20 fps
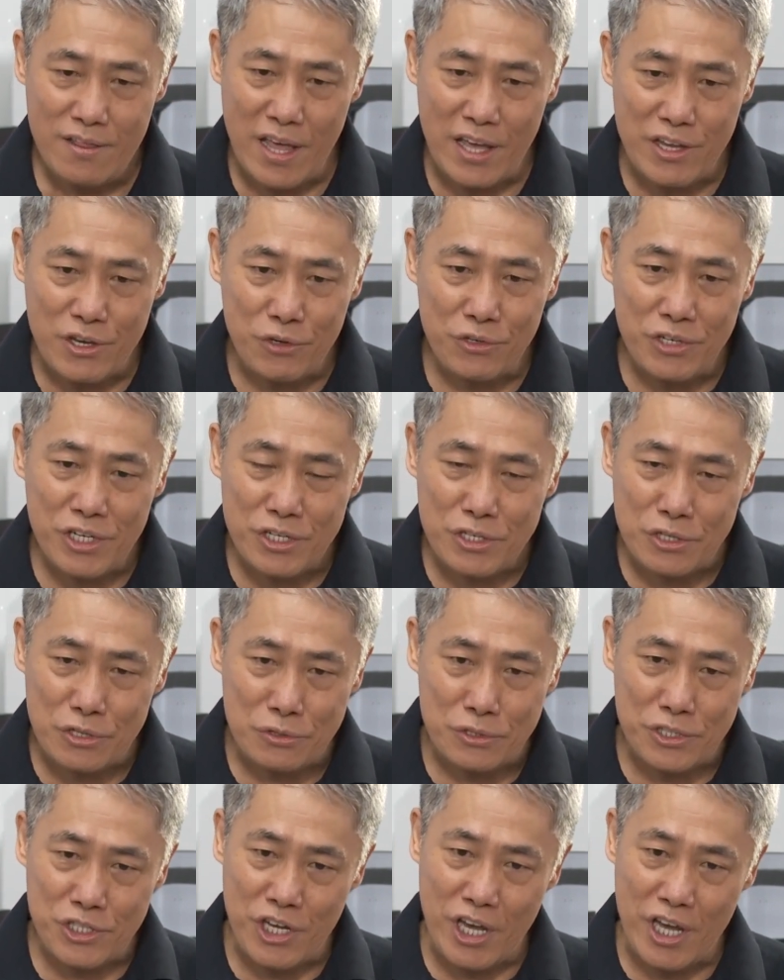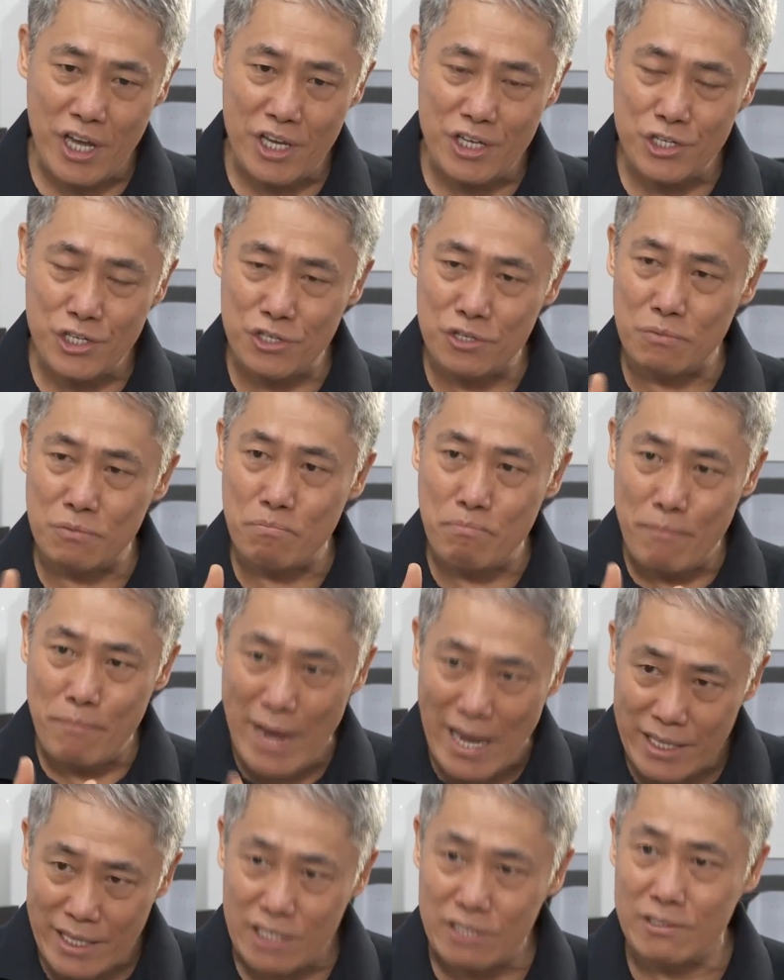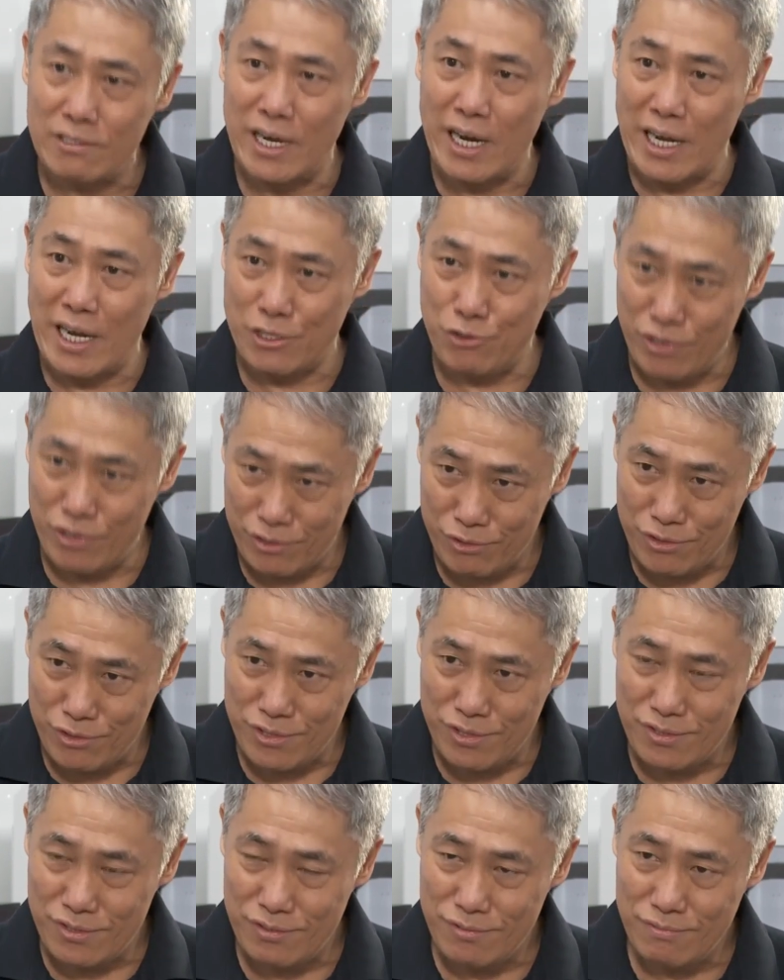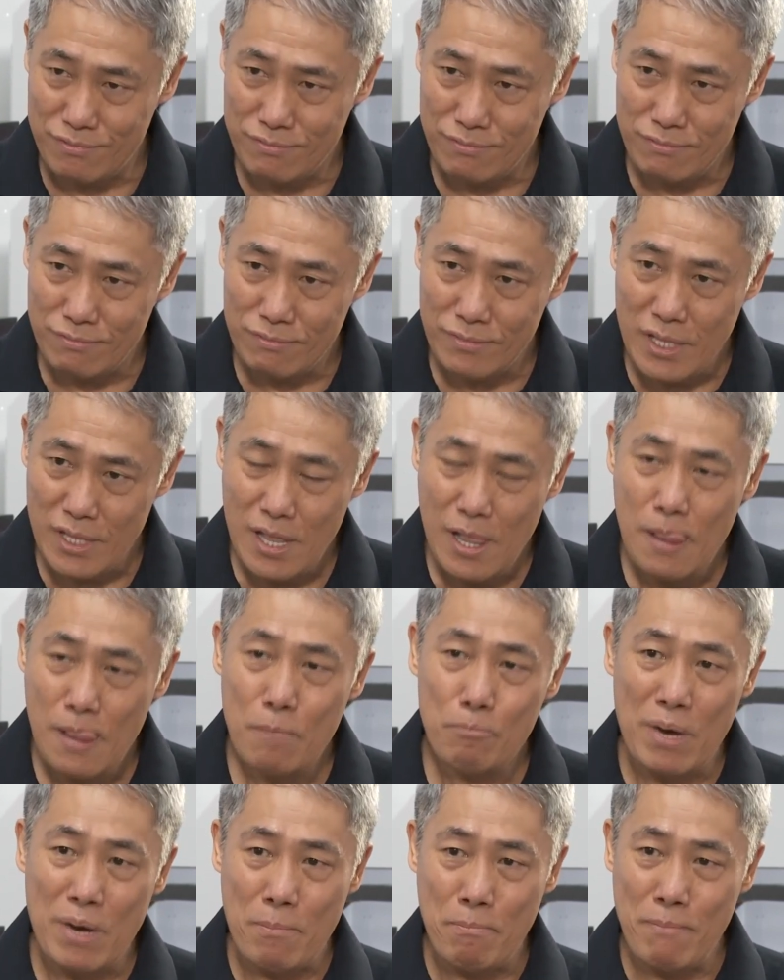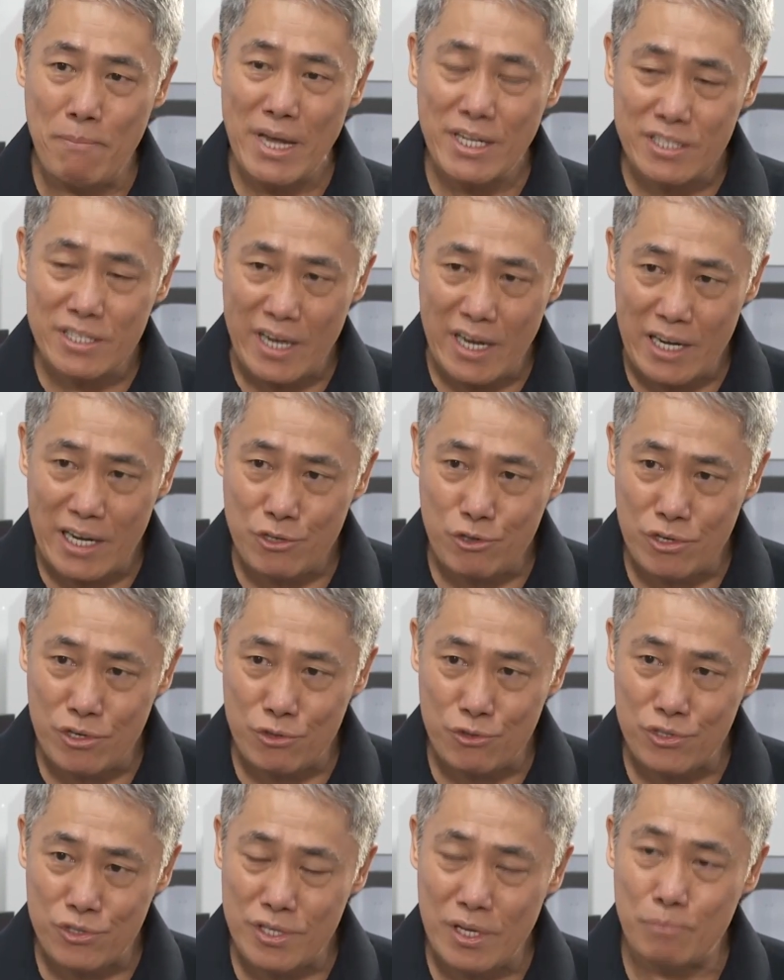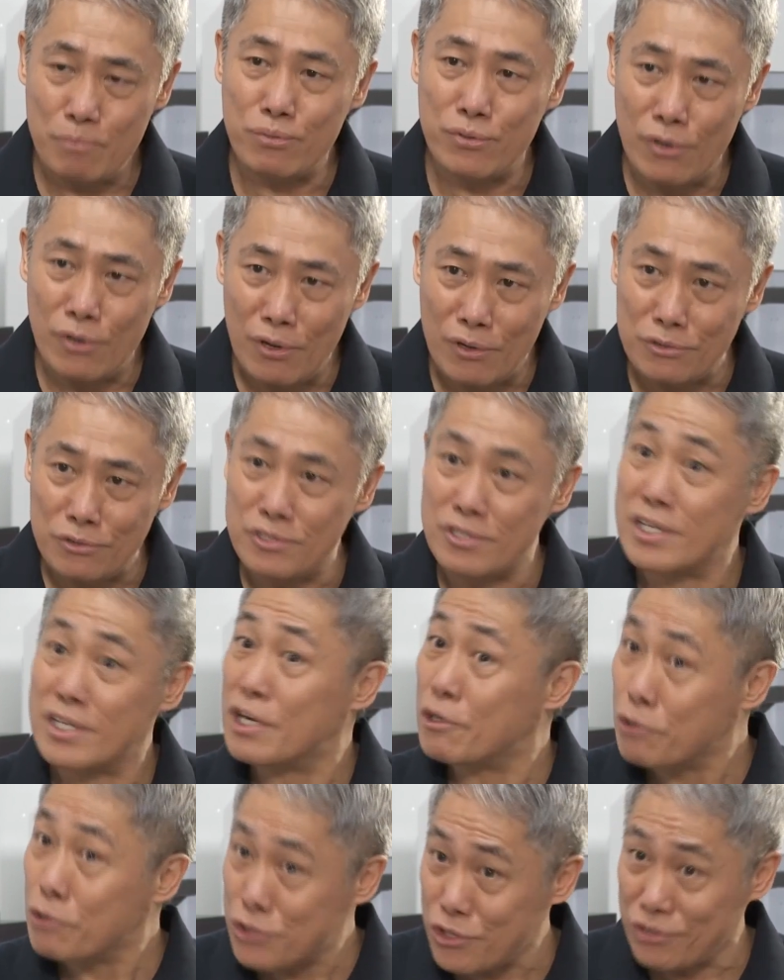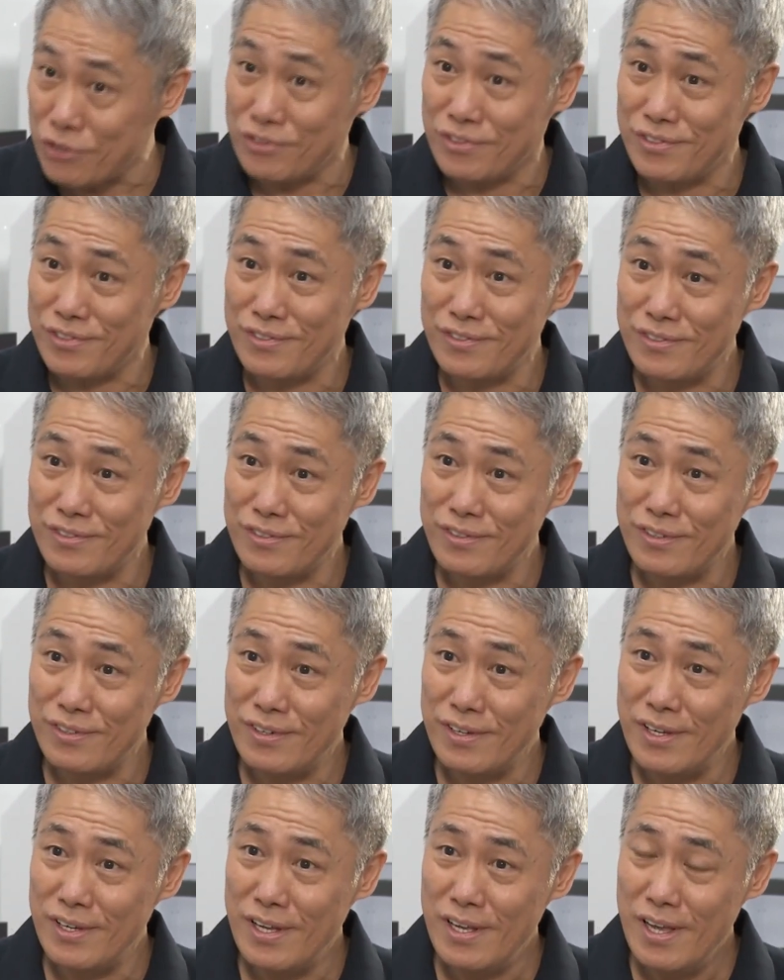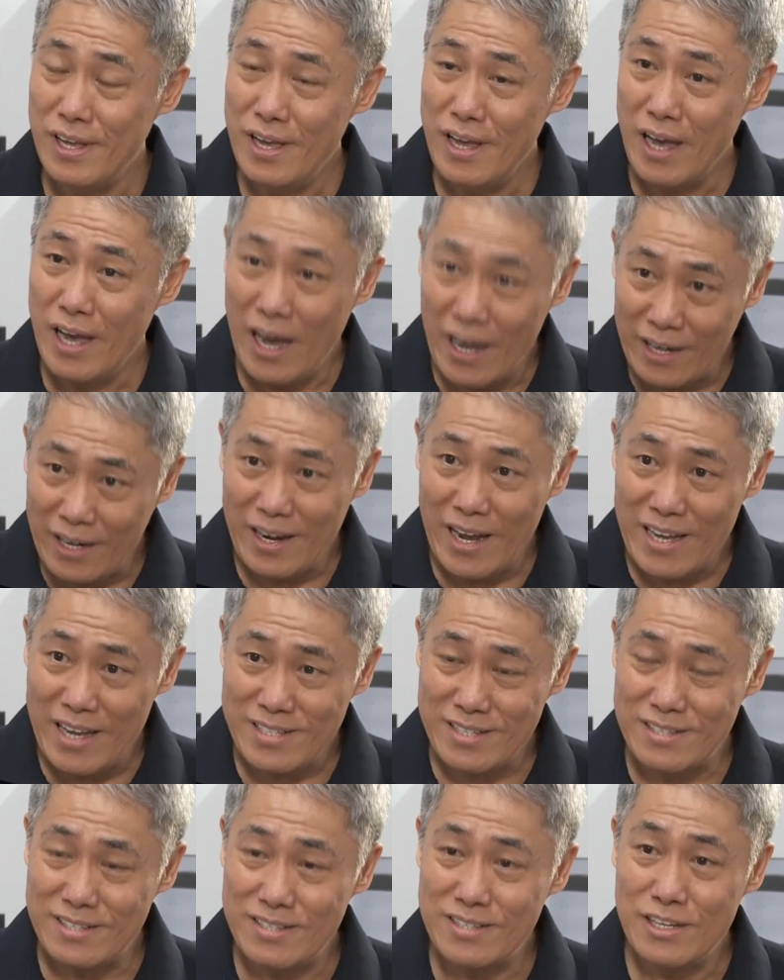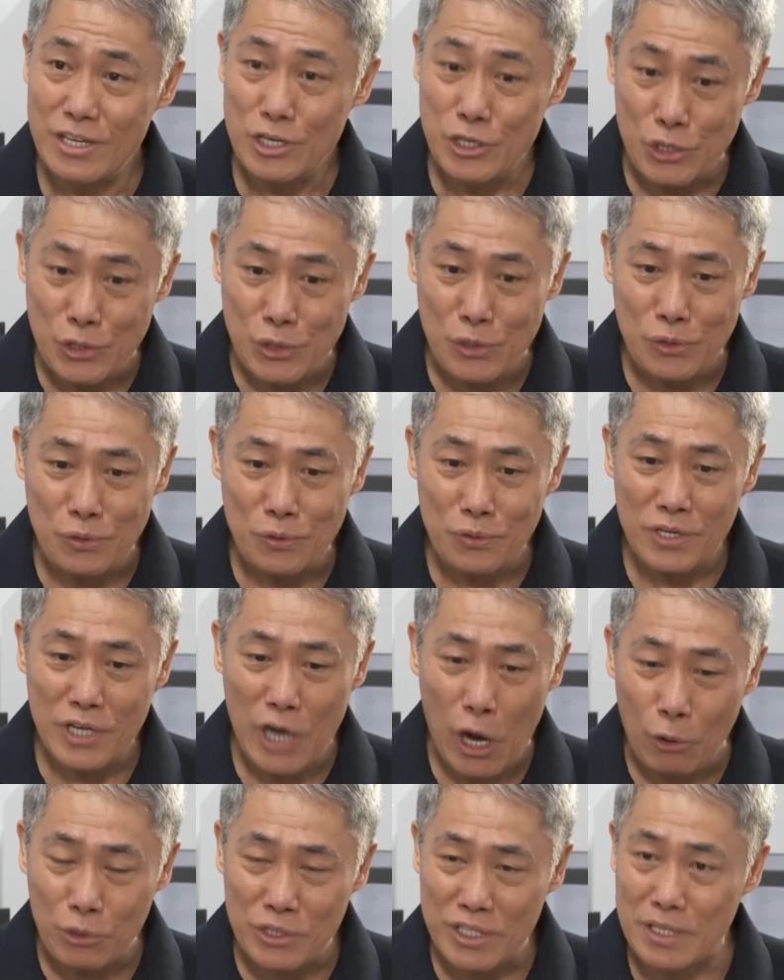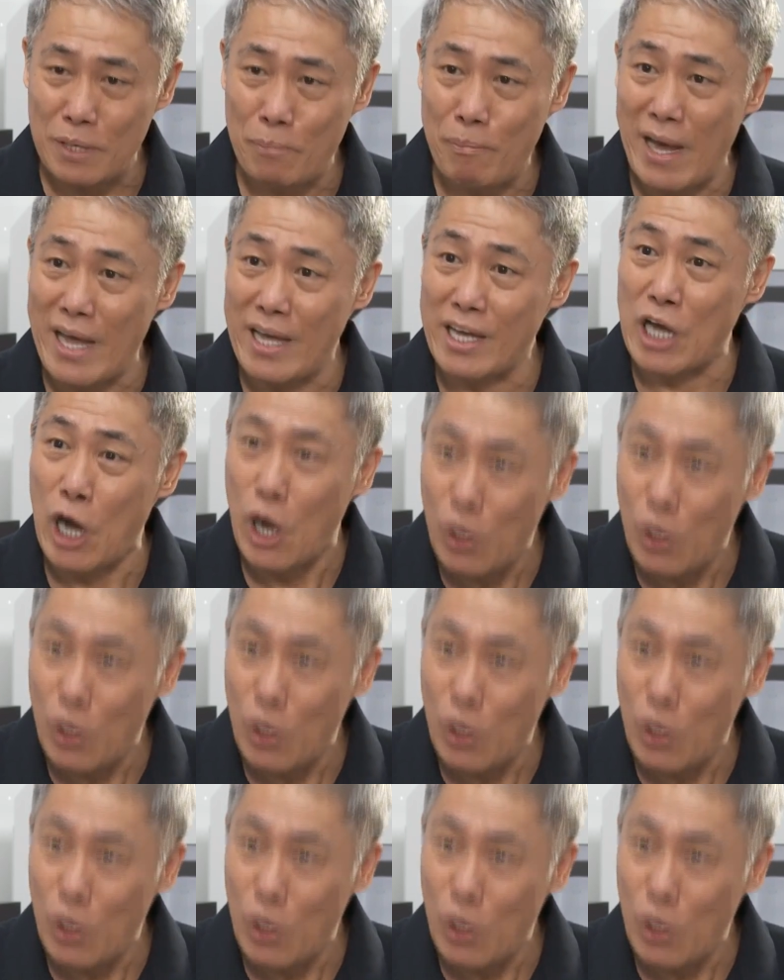then you need to change to metal electrodes. But metal electrodes are prone to corrosion unless you coat it by